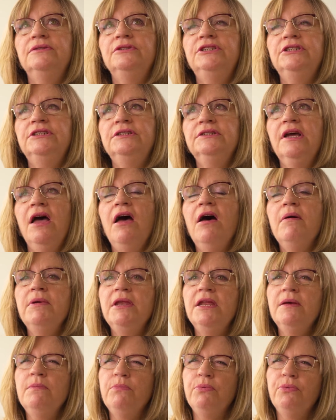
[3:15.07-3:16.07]
just come
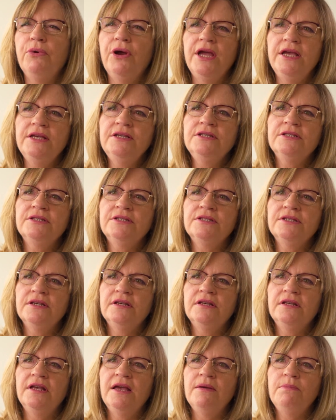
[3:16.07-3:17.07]
and embrace
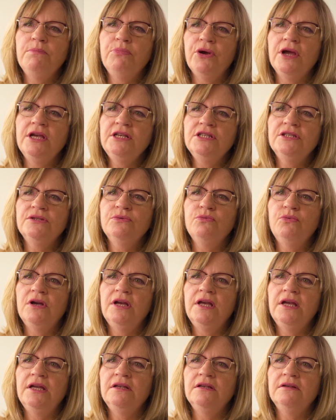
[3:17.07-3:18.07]
embrace
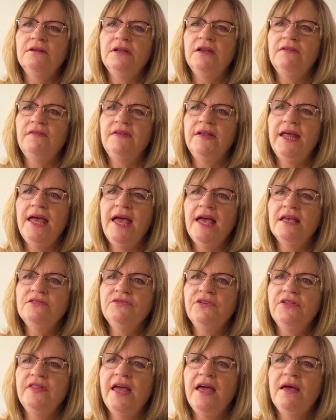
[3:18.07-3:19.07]
what Envita has
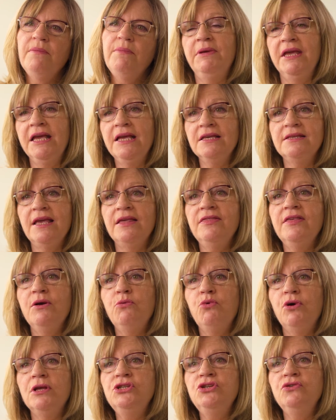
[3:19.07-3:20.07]
for them because I
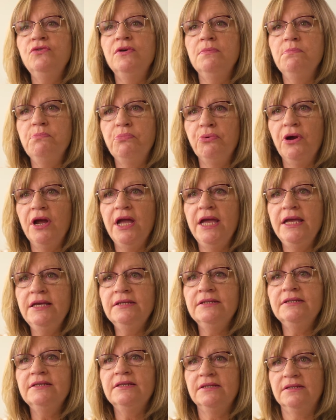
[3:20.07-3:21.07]
think once you
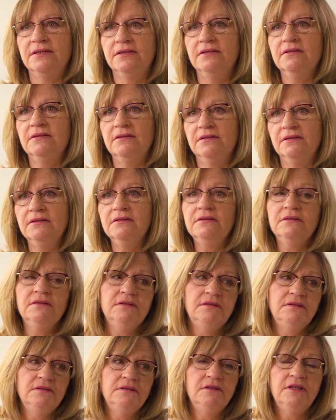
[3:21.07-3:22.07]
embrace
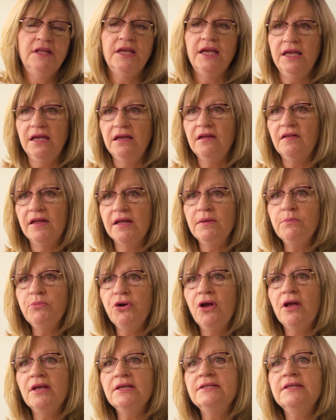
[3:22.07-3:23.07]
the healing
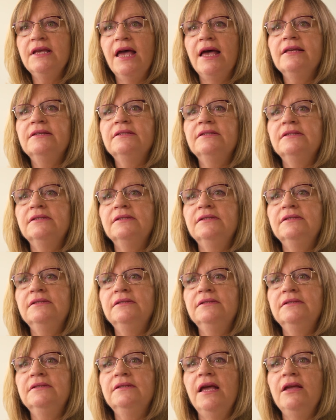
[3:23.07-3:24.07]
process,
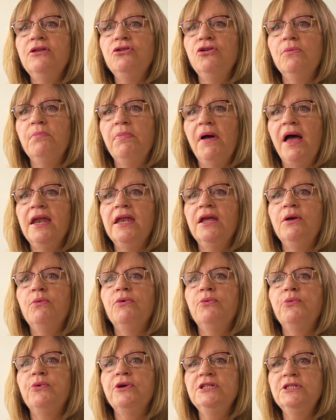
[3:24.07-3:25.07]
then your body
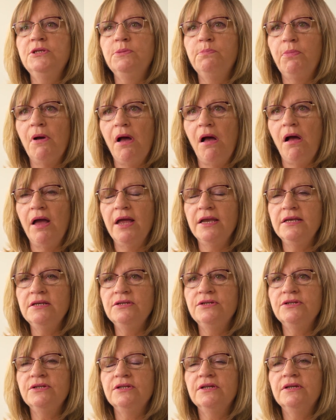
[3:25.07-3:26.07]
will
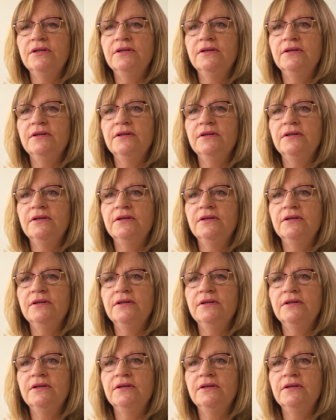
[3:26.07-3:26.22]
respond.